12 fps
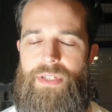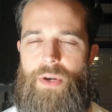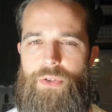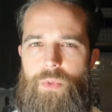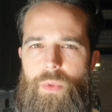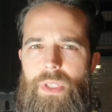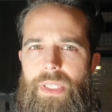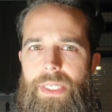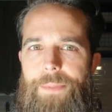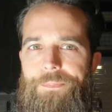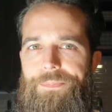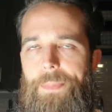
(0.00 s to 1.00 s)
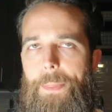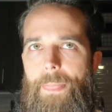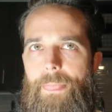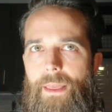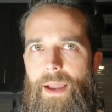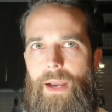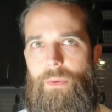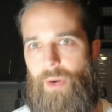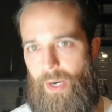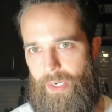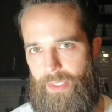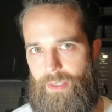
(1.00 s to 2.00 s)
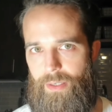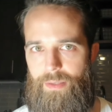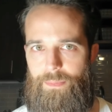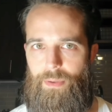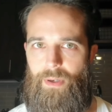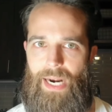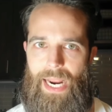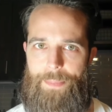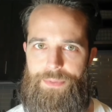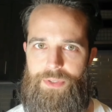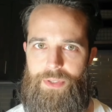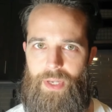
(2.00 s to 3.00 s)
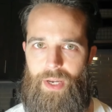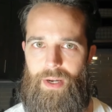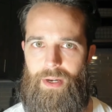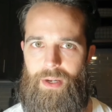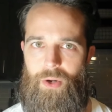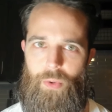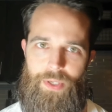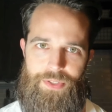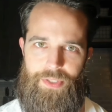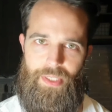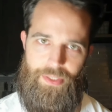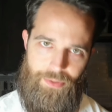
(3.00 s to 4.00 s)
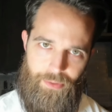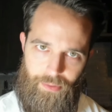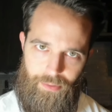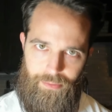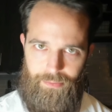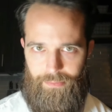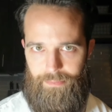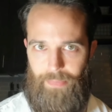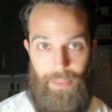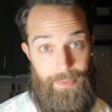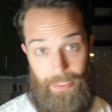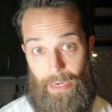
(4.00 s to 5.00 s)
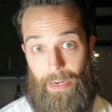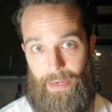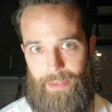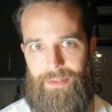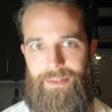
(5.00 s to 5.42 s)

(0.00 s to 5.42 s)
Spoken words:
Now, it was really ironic, perhaps coincidental, maybe not.